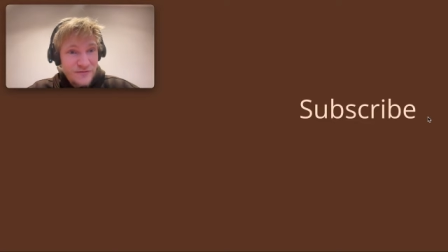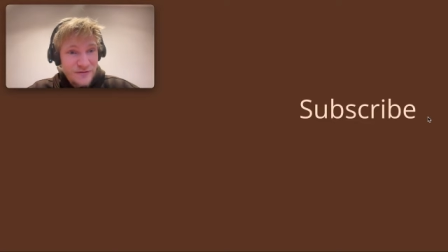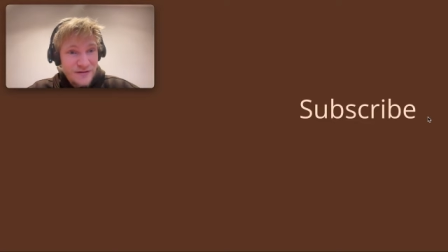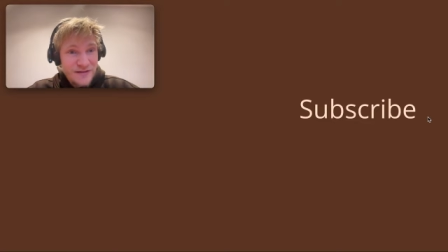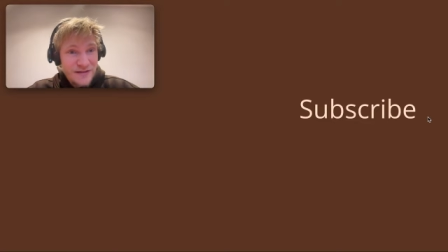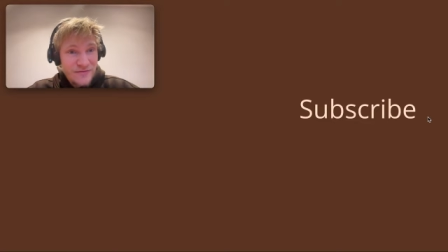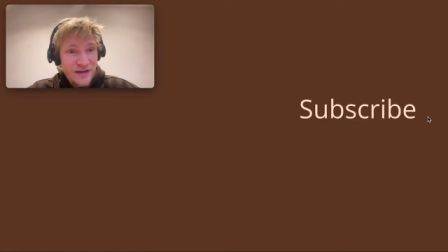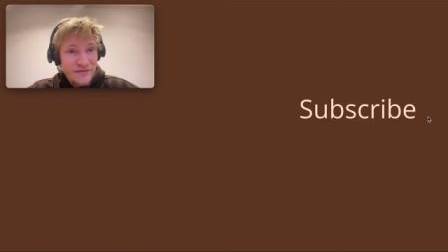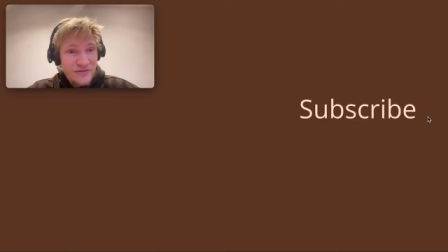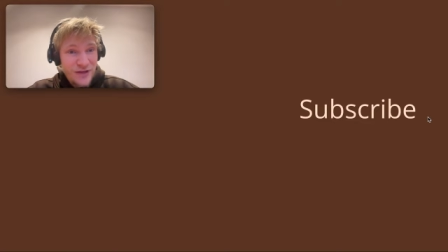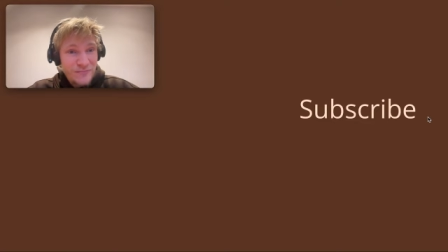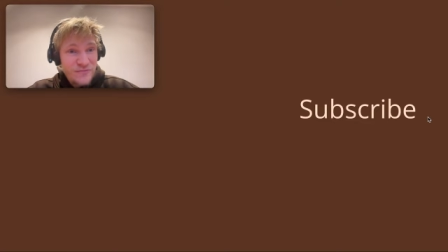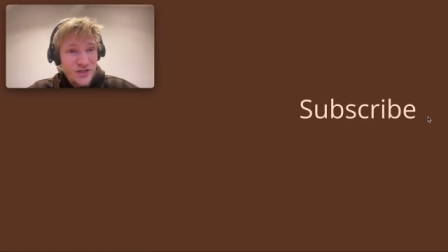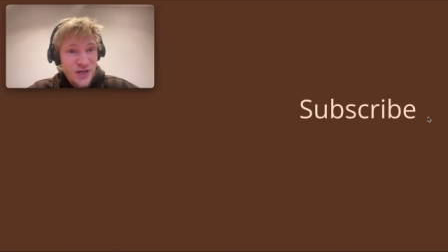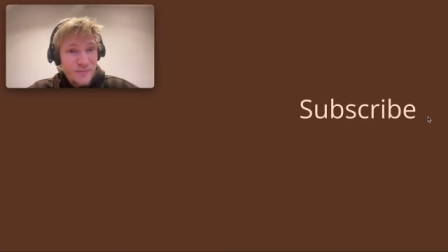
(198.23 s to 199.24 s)
Give that
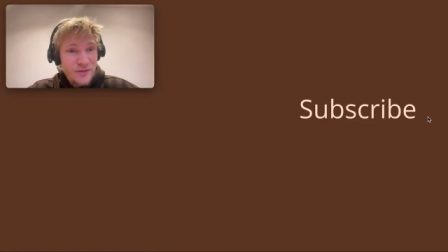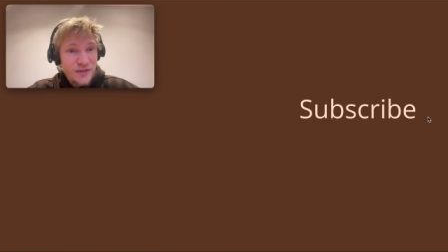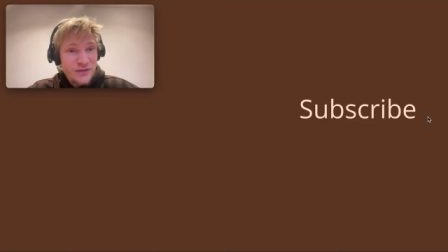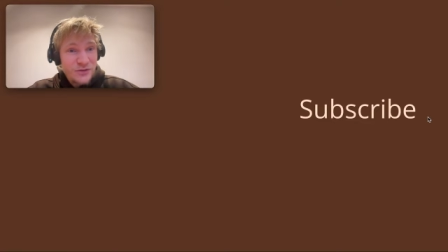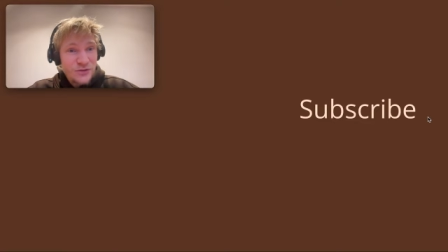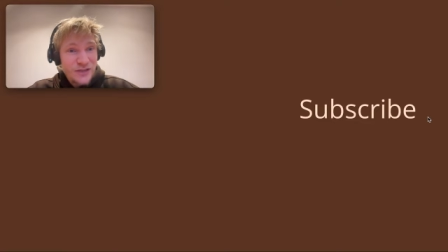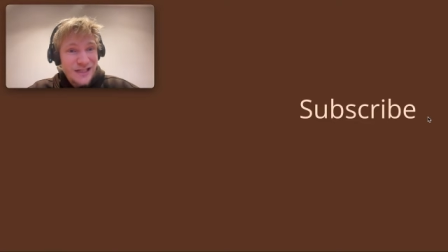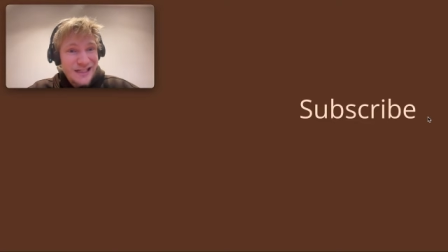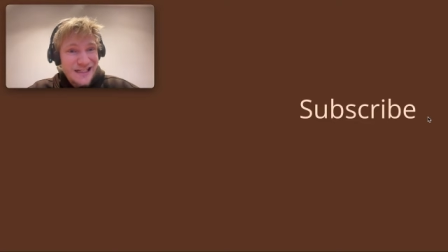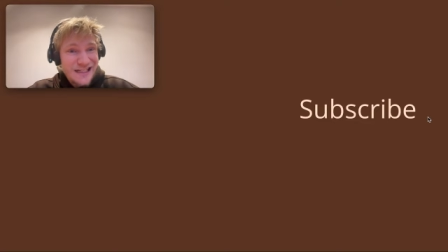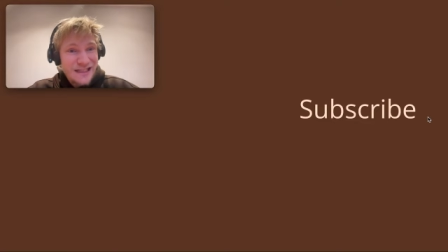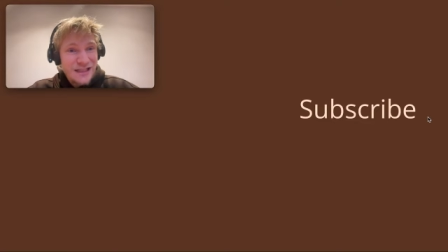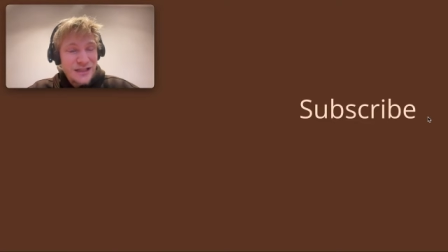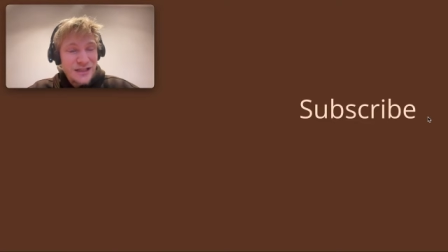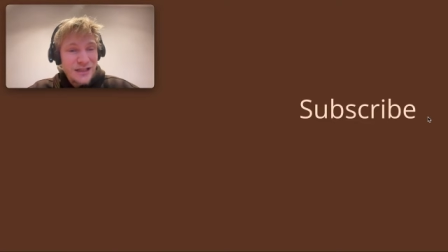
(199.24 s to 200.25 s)
thumbs up a little
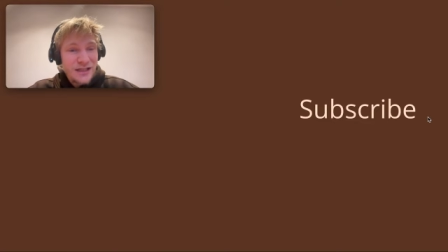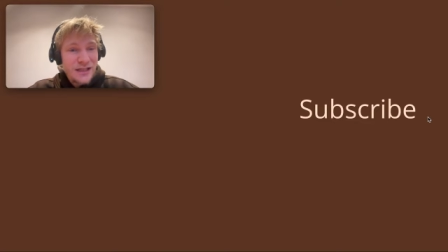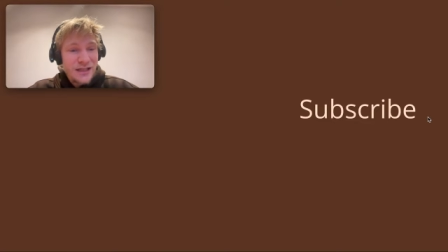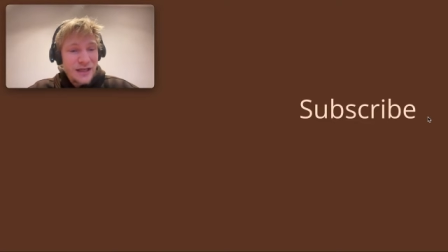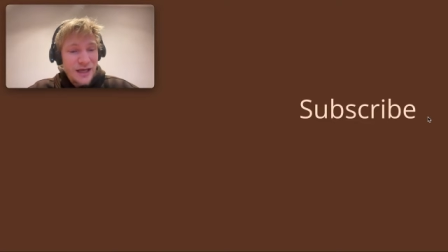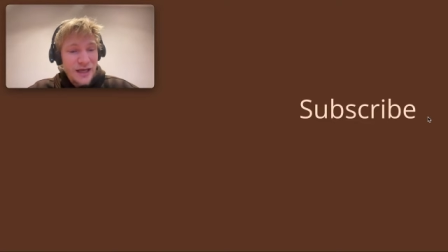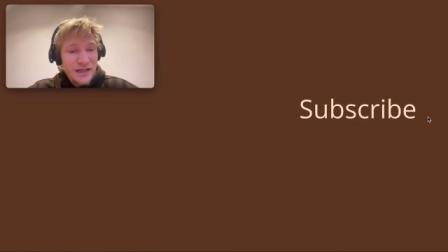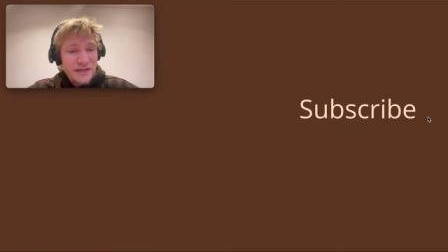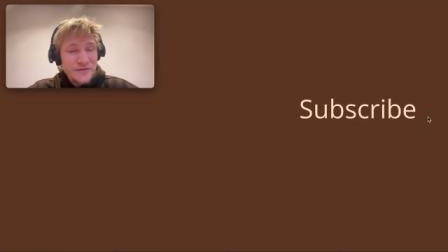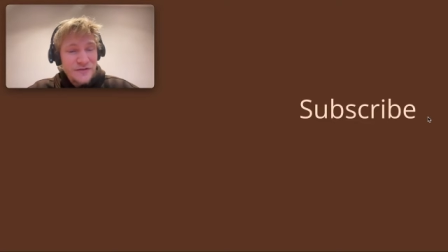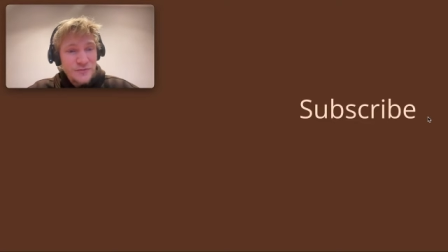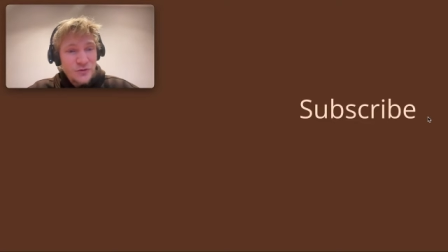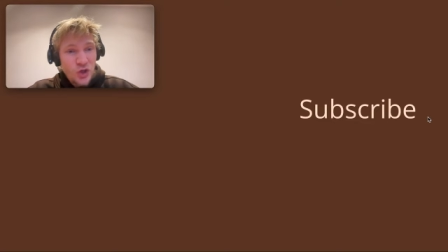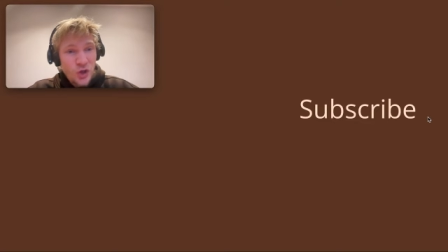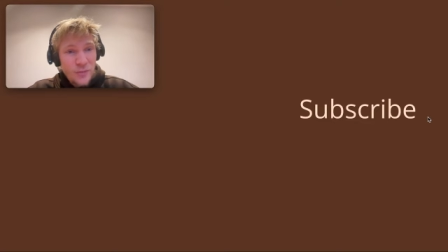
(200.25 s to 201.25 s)
click and leave
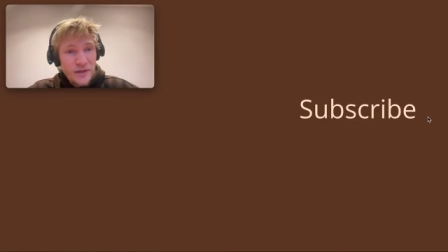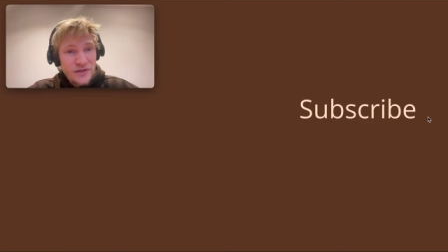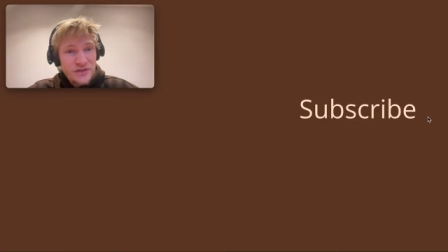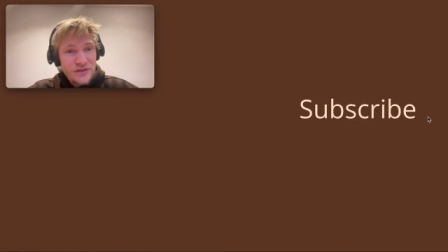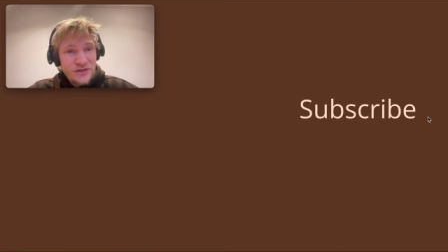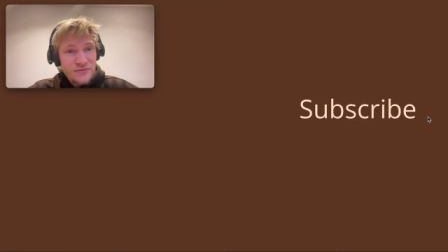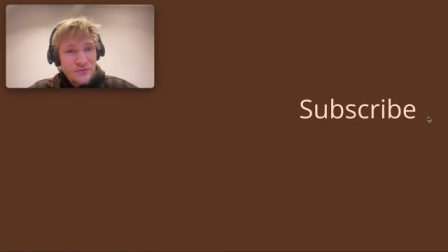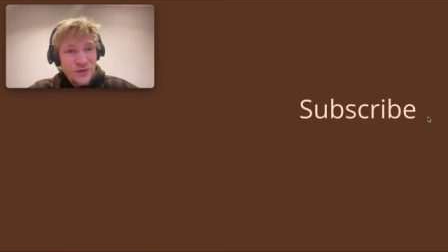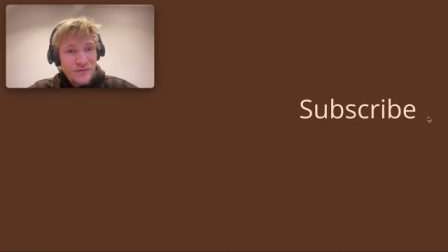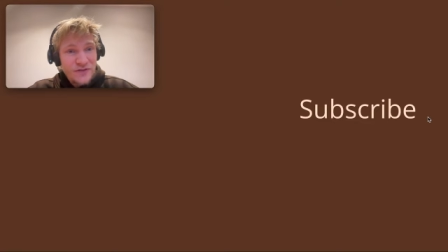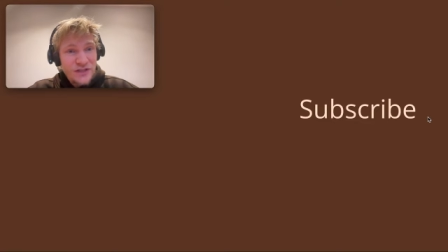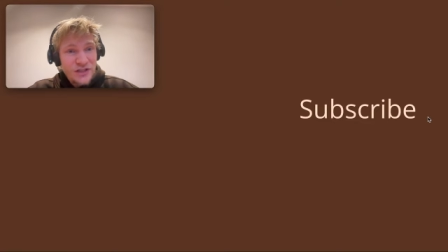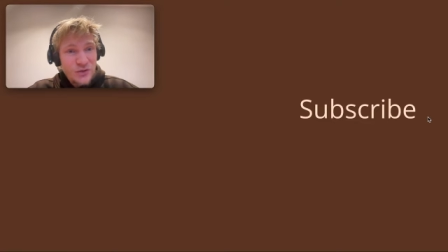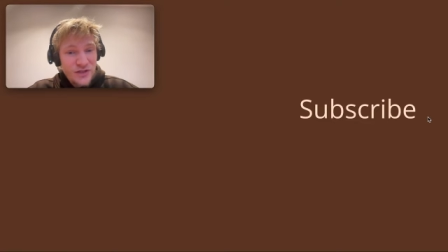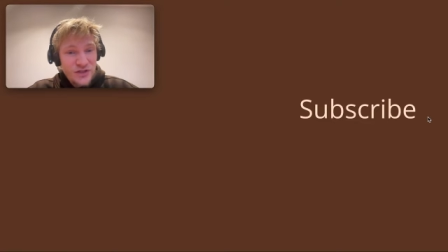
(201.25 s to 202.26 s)
some comments if you have any
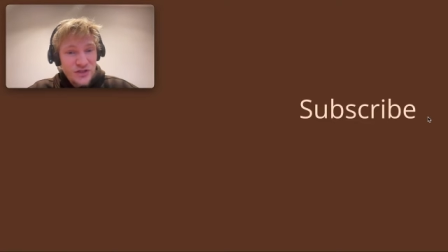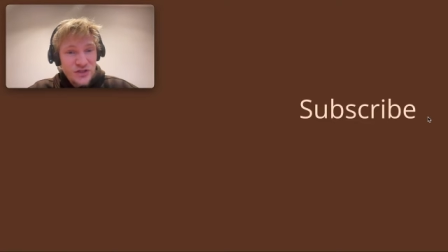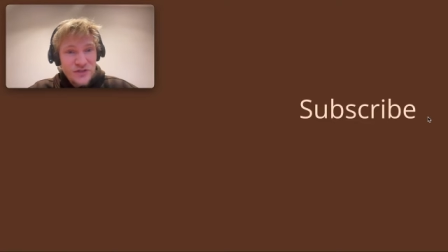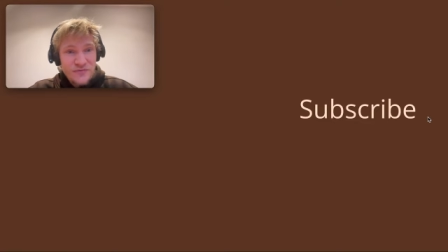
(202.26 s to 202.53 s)
questions,